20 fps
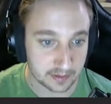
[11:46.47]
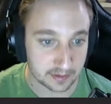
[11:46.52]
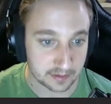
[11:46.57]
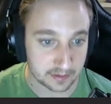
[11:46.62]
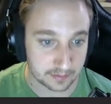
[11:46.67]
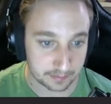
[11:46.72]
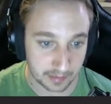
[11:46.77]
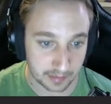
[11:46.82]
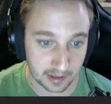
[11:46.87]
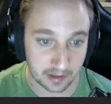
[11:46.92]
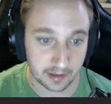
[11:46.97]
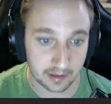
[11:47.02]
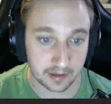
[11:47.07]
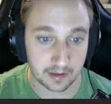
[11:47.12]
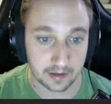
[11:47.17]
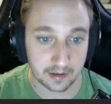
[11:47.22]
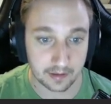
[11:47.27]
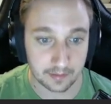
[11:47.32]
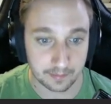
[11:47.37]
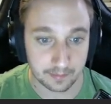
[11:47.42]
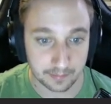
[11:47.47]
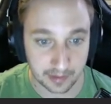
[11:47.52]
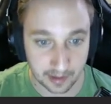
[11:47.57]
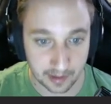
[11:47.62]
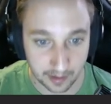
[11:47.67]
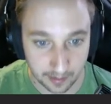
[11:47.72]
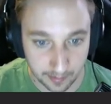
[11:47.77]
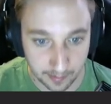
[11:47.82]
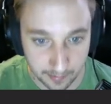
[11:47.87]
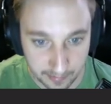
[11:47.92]
bum
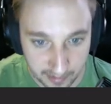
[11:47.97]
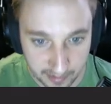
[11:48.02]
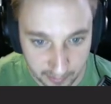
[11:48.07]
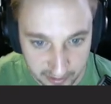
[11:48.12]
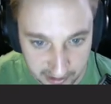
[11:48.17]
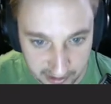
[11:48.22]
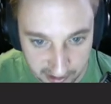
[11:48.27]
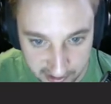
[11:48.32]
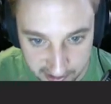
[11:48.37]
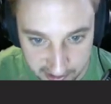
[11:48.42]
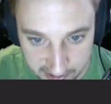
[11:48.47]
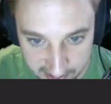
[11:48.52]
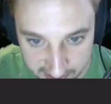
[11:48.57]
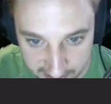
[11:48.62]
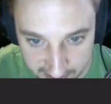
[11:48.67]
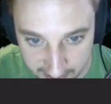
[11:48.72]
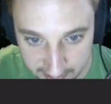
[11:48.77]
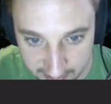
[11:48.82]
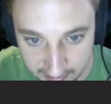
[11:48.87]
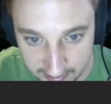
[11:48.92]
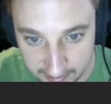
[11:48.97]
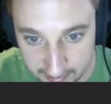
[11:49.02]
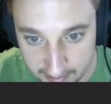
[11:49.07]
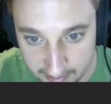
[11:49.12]
bum. Then we change to C.